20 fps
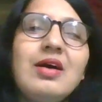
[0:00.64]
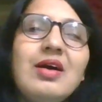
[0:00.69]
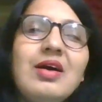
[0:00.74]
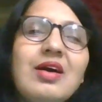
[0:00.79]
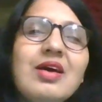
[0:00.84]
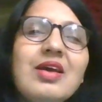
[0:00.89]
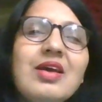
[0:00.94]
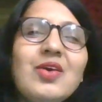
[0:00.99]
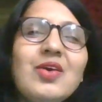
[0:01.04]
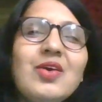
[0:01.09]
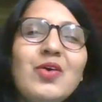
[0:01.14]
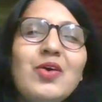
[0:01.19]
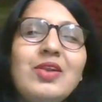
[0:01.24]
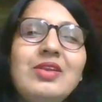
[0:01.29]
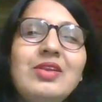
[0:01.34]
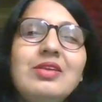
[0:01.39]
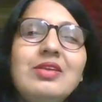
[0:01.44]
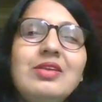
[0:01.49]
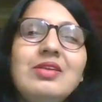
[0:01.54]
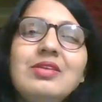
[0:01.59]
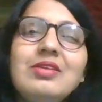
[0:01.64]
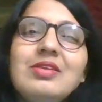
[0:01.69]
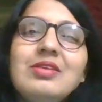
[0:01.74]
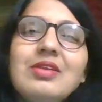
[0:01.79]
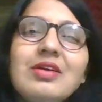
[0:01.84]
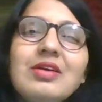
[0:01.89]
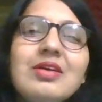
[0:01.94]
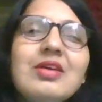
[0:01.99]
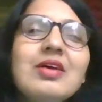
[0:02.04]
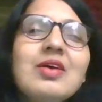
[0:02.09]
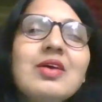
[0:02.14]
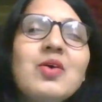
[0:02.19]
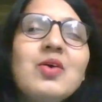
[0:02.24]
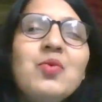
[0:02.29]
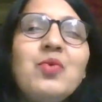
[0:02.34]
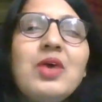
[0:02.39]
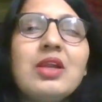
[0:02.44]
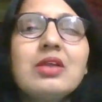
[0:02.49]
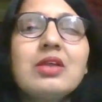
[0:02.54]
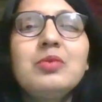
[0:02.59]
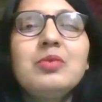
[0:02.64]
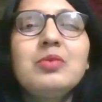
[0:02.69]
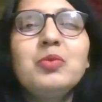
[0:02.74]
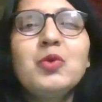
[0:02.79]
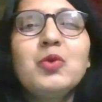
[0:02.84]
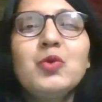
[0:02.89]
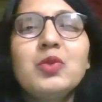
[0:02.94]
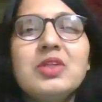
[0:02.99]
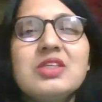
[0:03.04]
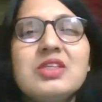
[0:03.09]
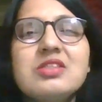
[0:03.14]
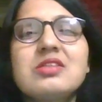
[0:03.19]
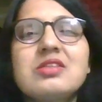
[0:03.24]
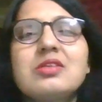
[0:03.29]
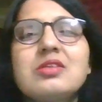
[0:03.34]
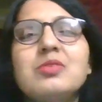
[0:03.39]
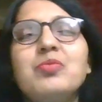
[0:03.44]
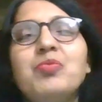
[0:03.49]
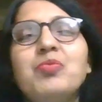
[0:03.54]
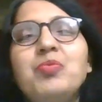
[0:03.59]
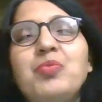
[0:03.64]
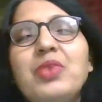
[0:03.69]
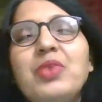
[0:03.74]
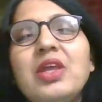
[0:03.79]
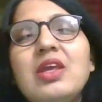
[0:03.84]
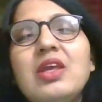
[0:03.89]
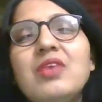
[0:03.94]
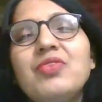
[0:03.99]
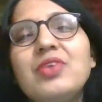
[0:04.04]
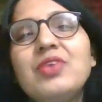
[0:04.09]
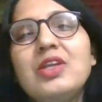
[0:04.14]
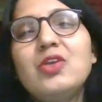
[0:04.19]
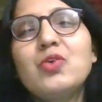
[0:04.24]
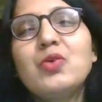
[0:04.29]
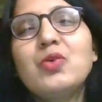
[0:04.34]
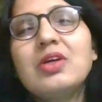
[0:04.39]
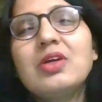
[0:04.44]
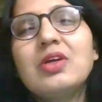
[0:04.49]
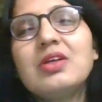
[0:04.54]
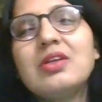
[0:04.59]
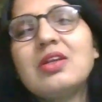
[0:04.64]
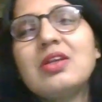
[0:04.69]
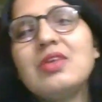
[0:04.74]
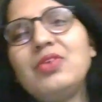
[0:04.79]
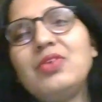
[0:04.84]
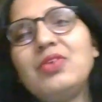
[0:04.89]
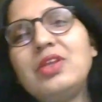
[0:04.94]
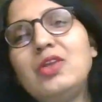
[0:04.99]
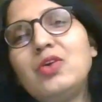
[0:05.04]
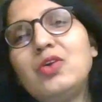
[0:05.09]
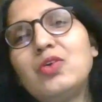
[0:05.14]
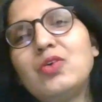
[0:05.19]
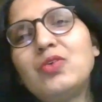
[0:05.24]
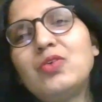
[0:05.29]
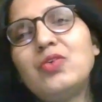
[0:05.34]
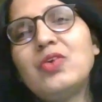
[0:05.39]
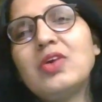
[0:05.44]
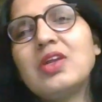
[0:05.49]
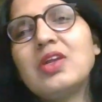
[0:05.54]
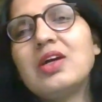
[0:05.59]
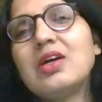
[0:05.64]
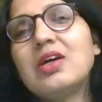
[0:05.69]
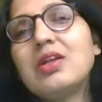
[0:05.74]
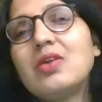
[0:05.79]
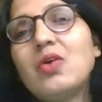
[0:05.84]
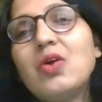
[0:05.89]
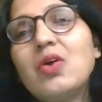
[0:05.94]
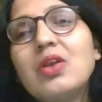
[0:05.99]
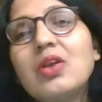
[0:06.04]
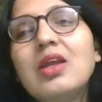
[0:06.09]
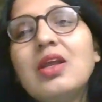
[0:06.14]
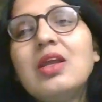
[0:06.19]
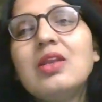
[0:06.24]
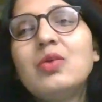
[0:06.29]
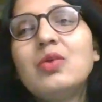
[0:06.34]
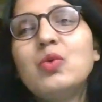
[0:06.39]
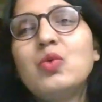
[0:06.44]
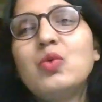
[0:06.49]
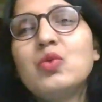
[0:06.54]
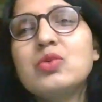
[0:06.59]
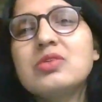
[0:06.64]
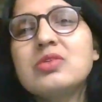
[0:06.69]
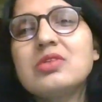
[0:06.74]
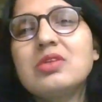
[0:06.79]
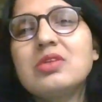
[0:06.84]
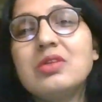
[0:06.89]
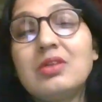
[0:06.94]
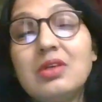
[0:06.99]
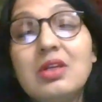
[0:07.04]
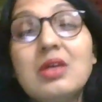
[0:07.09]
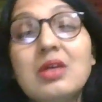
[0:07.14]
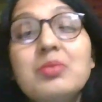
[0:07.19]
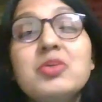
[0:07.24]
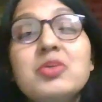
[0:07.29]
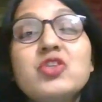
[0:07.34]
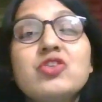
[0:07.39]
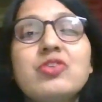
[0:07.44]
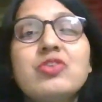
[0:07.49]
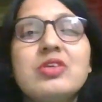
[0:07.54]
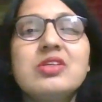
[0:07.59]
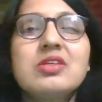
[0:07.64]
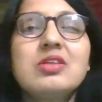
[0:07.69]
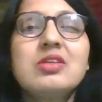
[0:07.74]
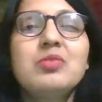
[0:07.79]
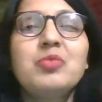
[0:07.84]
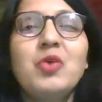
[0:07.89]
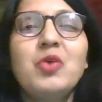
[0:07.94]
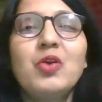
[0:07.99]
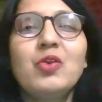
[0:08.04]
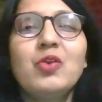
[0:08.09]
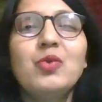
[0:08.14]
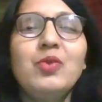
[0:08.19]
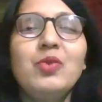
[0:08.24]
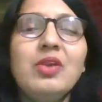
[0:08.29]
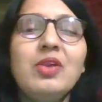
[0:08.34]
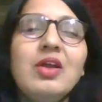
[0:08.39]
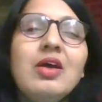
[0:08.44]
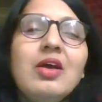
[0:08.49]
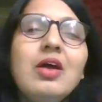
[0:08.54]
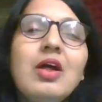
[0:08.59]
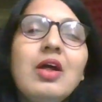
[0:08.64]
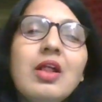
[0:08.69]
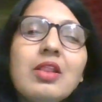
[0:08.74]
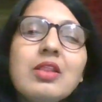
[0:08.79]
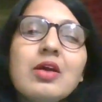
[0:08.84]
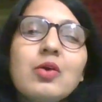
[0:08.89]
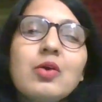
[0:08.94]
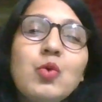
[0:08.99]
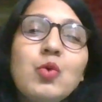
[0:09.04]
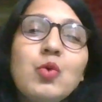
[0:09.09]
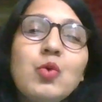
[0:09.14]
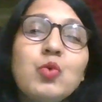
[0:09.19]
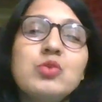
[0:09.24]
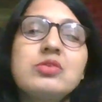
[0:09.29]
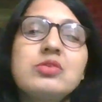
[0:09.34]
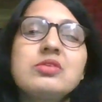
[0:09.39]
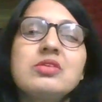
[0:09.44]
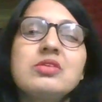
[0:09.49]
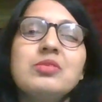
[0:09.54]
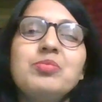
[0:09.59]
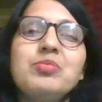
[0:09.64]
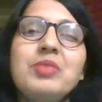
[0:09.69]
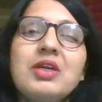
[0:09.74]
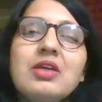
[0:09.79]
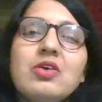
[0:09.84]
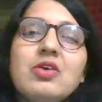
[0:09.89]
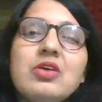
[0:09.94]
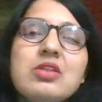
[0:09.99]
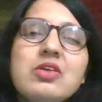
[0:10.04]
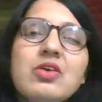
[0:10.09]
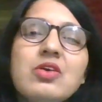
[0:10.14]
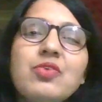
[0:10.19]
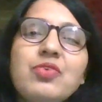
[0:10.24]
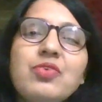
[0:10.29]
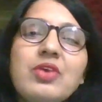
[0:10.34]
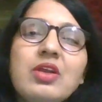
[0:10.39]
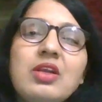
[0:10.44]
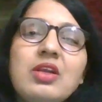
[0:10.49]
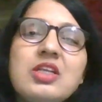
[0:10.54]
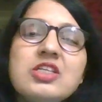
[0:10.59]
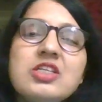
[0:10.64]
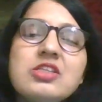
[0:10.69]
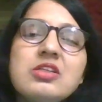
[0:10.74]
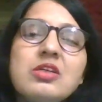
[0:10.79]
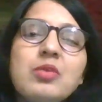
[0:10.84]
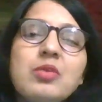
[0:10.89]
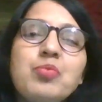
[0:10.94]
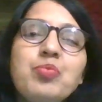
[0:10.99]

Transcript: Hi all, welcome to this brief introductory video for our online course demonstration module. The course Pedagogy of English